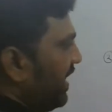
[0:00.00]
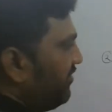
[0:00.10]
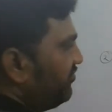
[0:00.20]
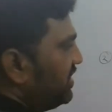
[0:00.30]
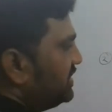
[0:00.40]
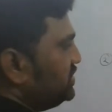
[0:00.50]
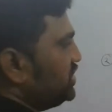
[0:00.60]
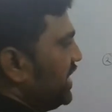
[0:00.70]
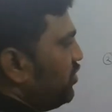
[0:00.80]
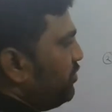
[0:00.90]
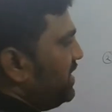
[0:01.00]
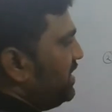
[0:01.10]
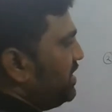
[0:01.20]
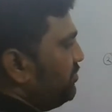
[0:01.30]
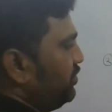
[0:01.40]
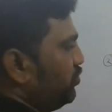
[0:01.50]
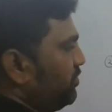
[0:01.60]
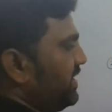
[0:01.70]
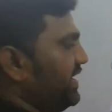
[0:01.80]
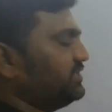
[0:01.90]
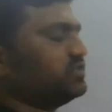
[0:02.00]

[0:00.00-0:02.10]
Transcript: have j omega mu by h